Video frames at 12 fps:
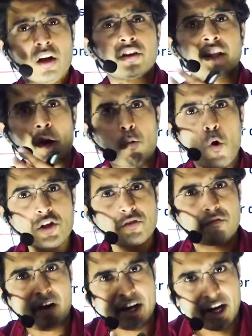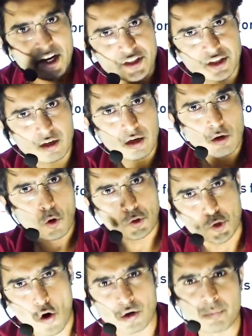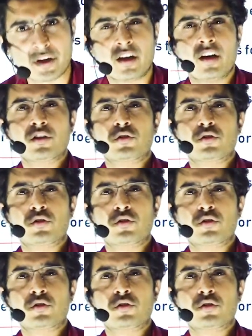They want financial autonomy.